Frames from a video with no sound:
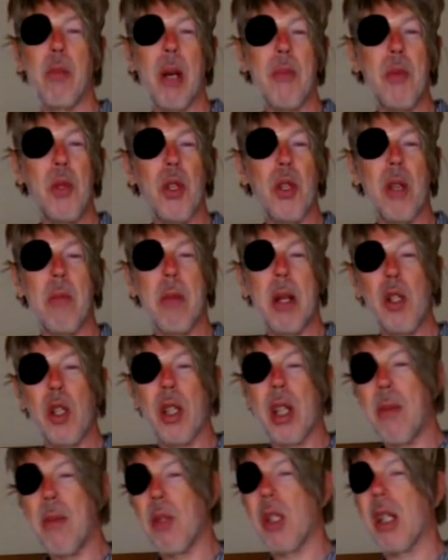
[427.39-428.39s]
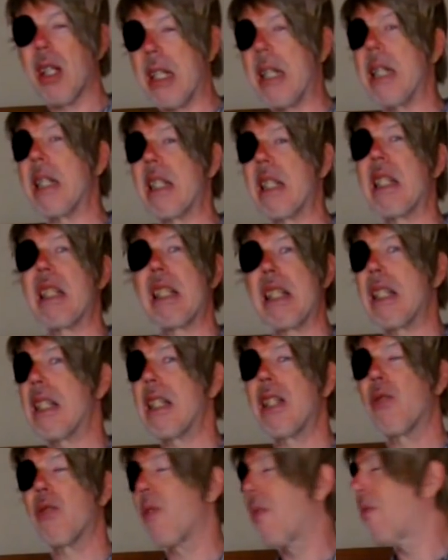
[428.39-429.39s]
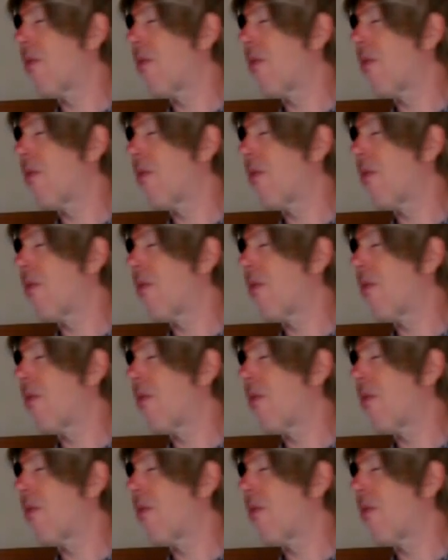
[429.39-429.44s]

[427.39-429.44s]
Perhaps you can imagine them saying yes, yes, yes to